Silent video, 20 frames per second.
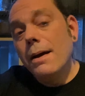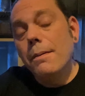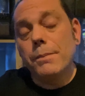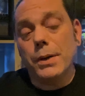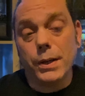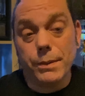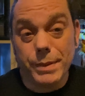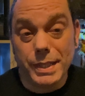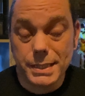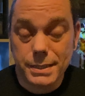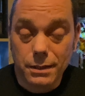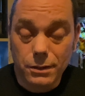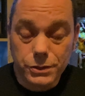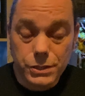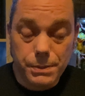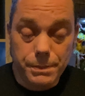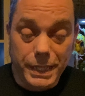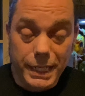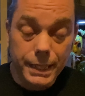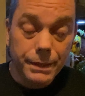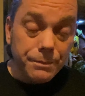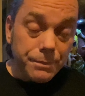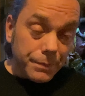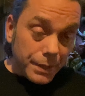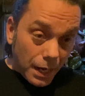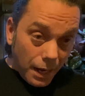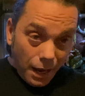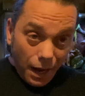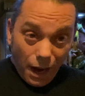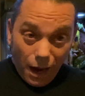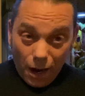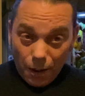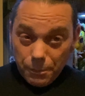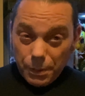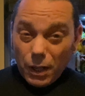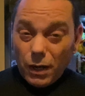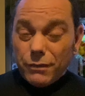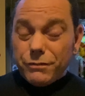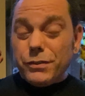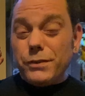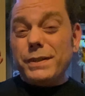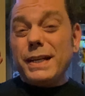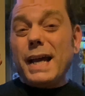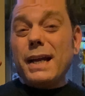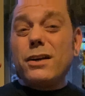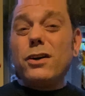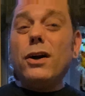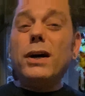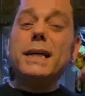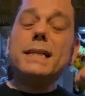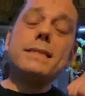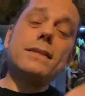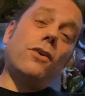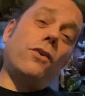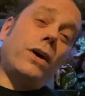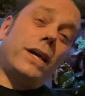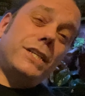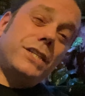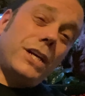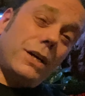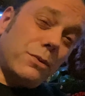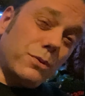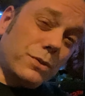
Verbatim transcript: but it means a lot to me. Apart from that, guys, I shall